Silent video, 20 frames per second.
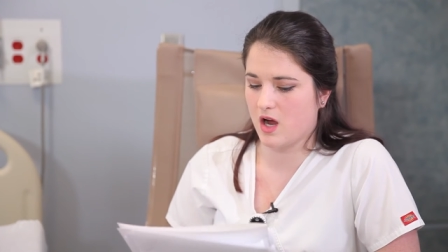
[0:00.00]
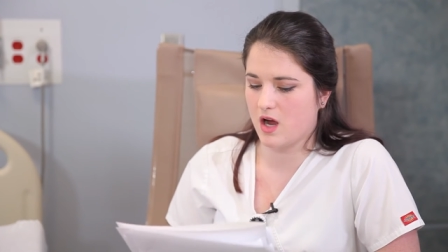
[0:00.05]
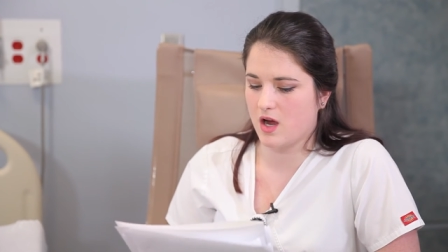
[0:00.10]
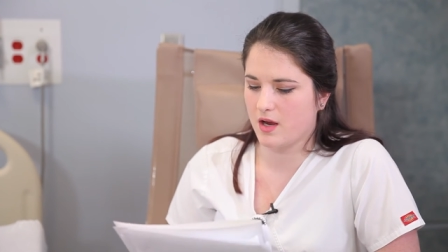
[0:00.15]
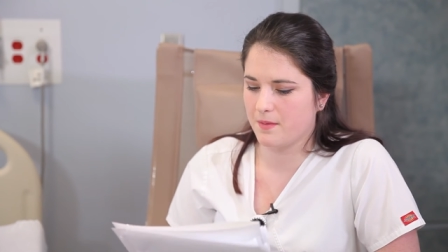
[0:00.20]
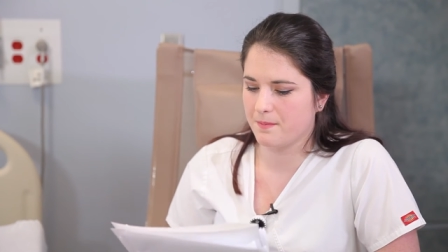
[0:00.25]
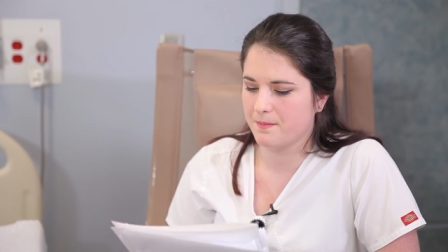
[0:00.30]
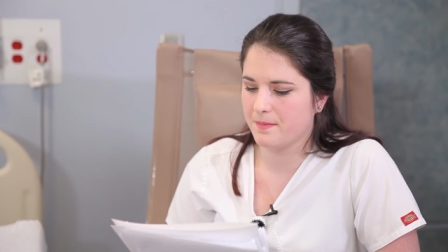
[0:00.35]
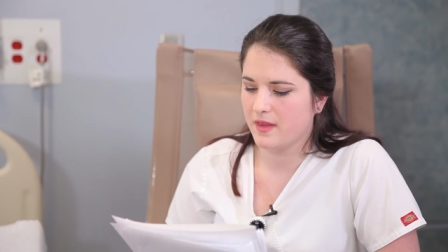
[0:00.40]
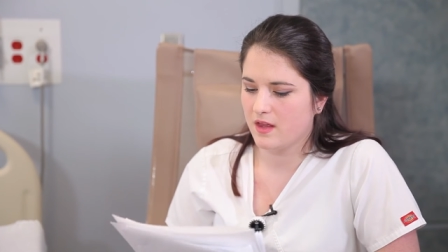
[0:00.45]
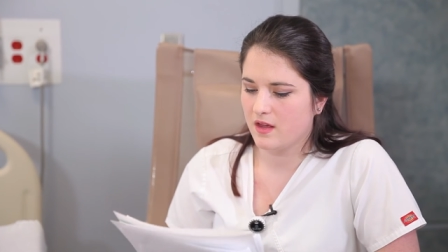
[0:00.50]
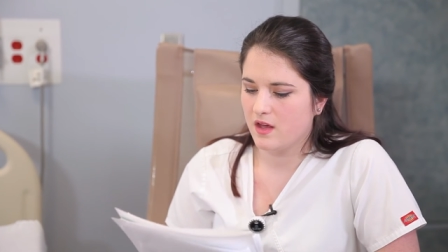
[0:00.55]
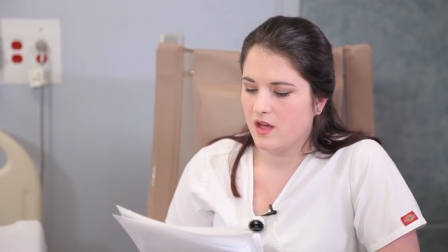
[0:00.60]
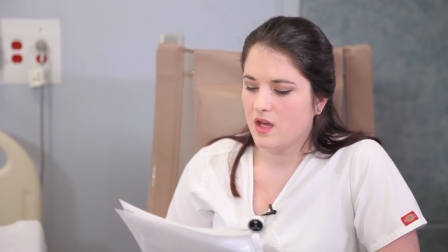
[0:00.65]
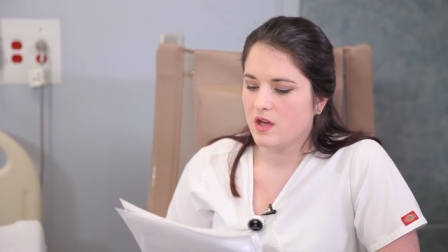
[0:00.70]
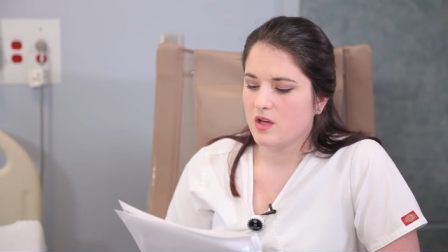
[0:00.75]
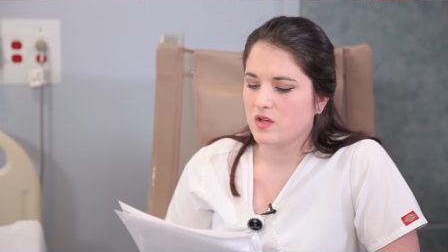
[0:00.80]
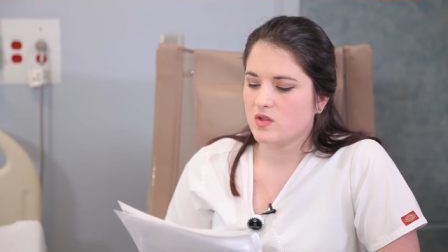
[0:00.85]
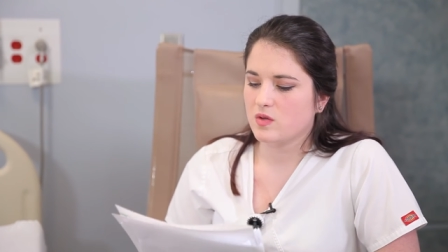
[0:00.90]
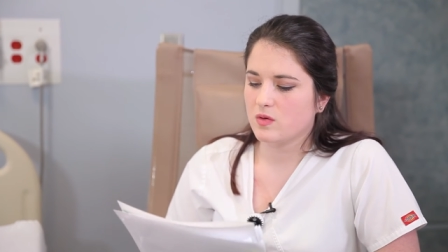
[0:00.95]
on.
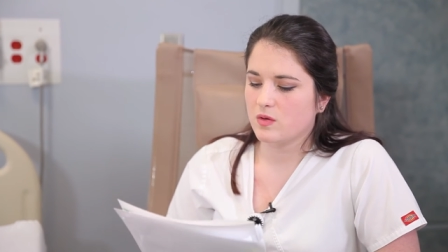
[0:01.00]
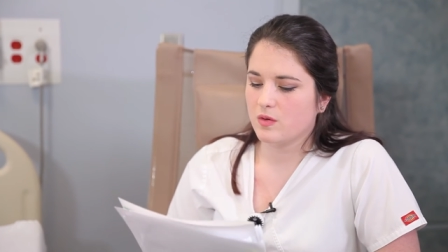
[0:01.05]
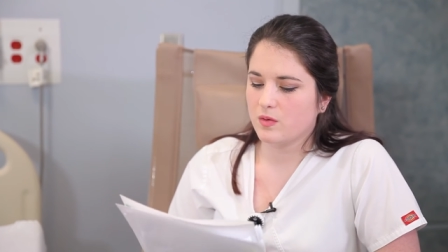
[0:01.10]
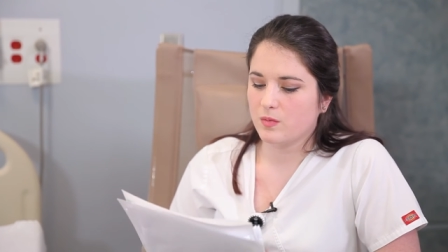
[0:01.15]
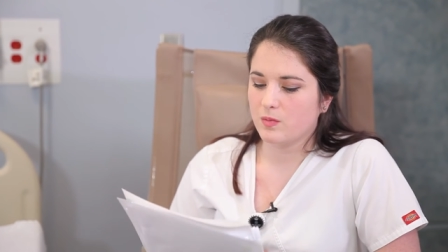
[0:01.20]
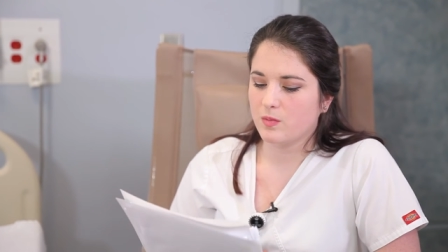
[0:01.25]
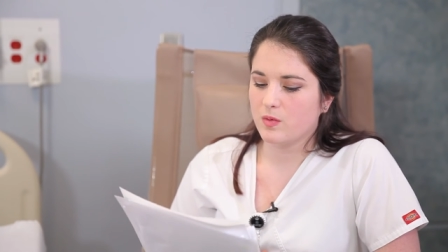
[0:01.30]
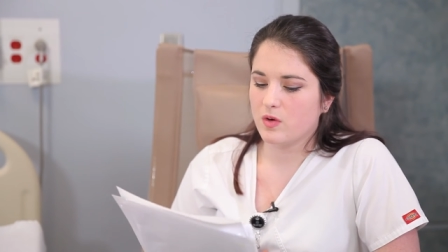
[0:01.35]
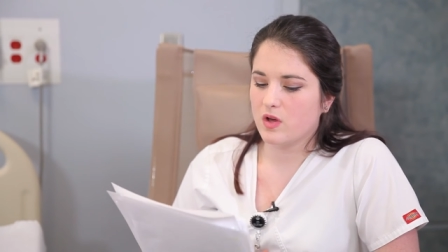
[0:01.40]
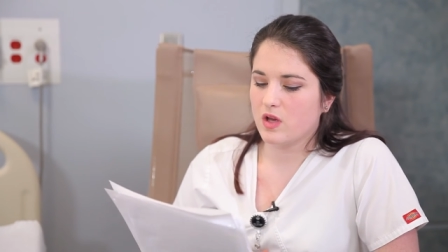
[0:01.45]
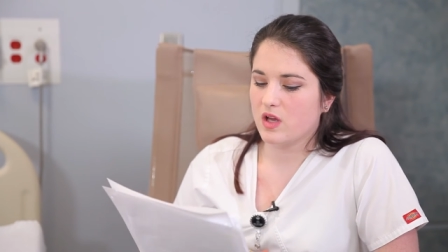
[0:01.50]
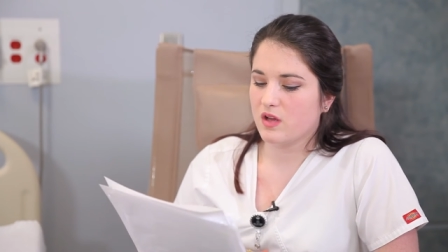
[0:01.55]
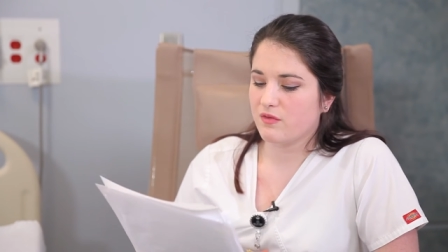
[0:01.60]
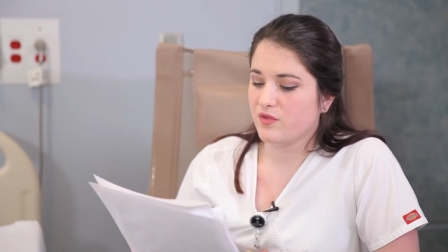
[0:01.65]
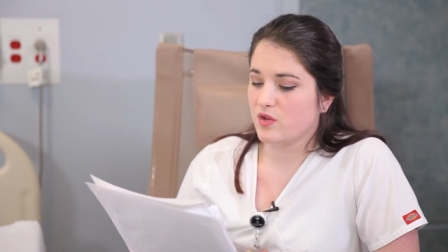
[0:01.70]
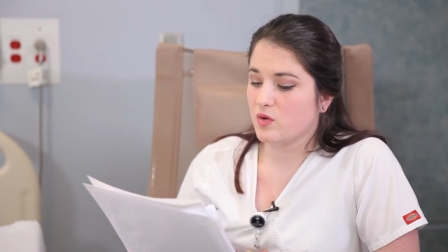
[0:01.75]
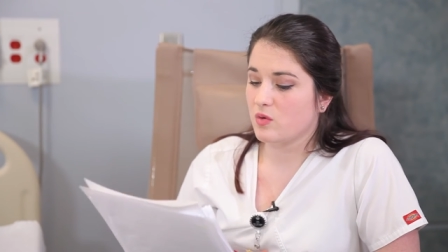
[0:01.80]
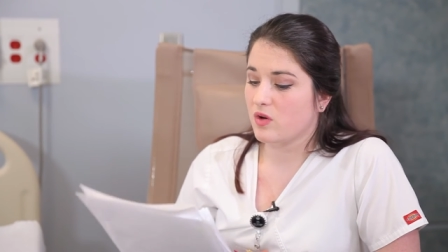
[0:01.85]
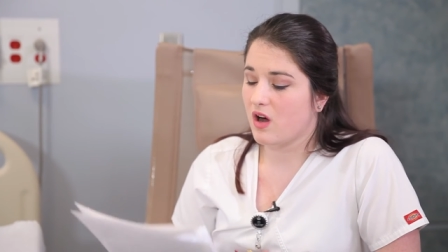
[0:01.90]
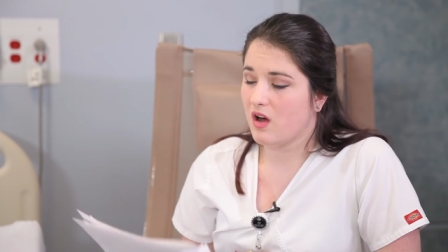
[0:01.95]
So if
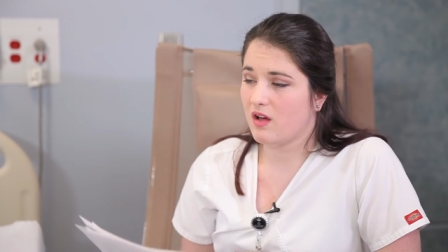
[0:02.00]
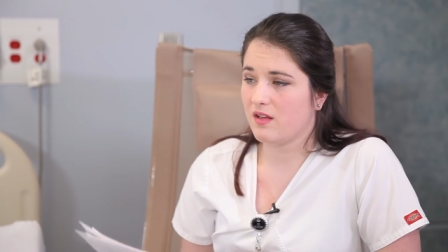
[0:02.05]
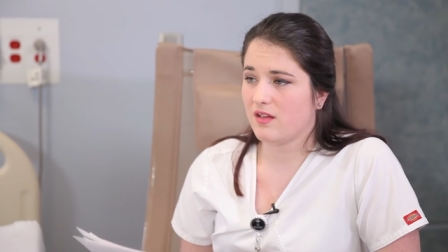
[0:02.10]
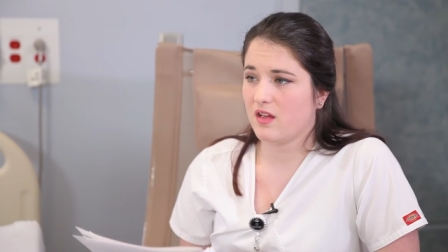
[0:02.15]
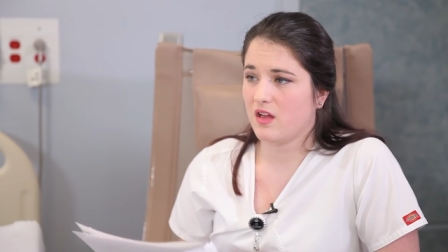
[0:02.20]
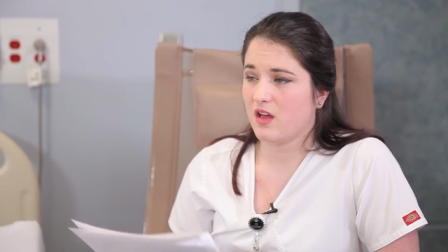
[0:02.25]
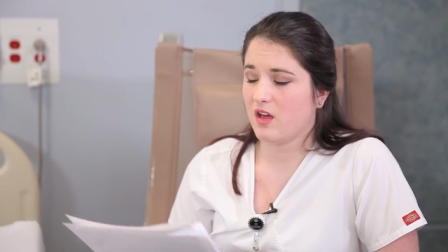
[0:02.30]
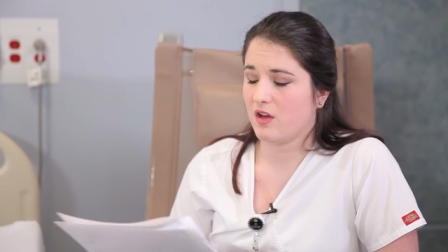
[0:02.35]
you call uh,